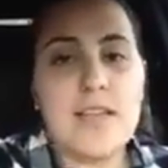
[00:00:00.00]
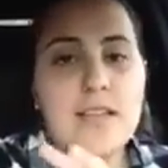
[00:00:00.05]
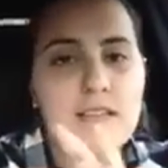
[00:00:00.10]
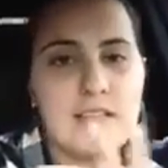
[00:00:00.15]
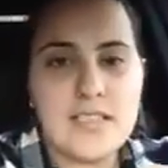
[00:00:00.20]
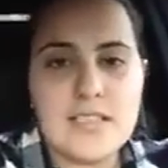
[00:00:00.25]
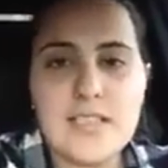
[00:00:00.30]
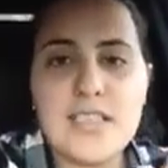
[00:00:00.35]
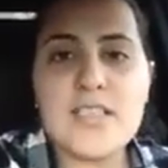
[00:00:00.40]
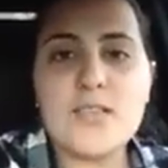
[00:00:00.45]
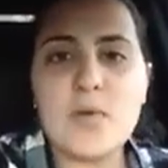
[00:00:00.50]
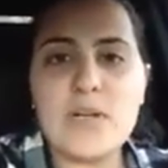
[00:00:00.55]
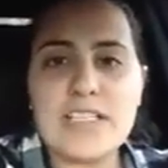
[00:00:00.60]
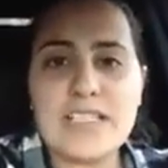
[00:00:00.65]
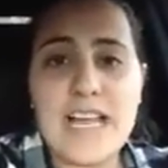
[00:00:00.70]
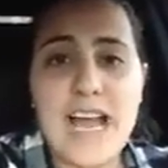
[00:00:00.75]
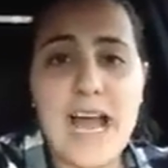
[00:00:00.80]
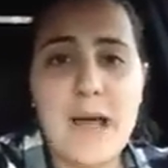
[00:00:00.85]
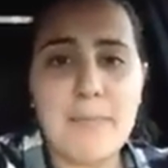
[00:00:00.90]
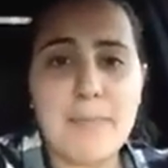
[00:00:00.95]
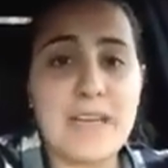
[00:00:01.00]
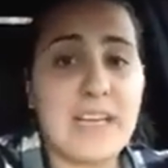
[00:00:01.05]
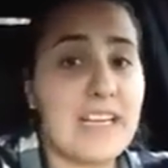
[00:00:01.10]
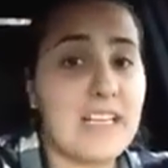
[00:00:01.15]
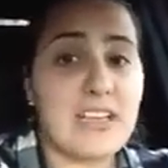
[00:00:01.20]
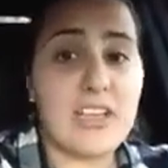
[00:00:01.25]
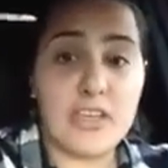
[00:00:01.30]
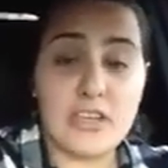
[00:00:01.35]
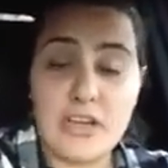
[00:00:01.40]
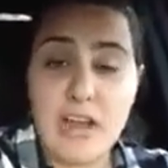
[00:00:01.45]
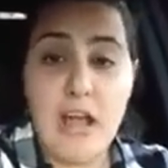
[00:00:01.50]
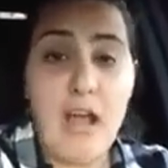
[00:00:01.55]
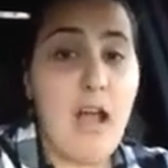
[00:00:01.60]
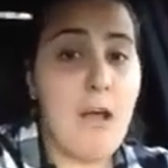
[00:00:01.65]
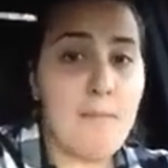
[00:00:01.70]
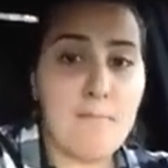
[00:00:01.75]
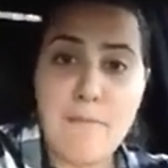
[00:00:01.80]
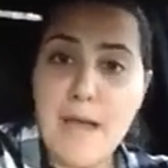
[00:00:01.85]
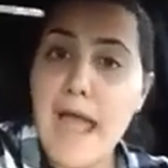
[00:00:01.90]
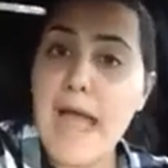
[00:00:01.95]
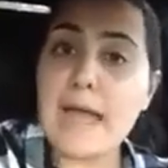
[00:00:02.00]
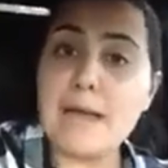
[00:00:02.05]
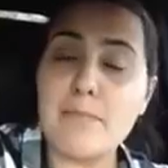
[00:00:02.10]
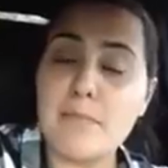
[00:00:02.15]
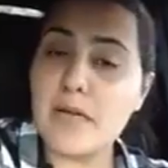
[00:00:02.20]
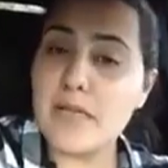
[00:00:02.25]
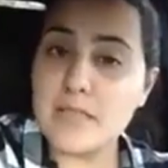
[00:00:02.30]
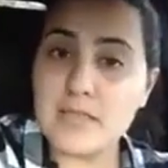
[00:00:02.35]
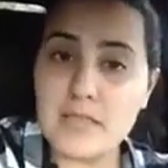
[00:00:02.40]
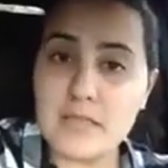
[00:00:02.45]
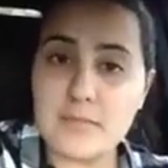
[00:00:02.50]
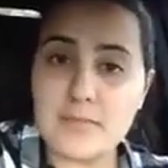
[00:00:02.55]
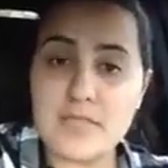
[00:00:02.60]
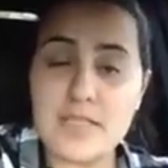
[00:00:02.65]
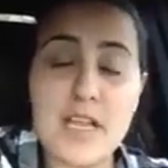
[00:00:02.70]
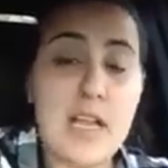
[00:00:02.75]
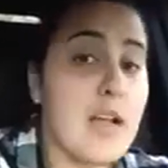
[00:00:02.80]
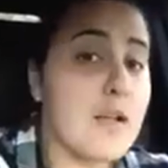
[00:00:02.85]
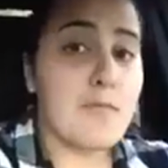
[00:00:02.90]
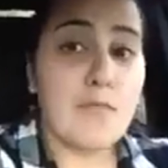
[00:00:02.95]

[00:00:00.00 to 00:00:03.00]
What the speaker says: This is what's happening. They're not bad Muslims.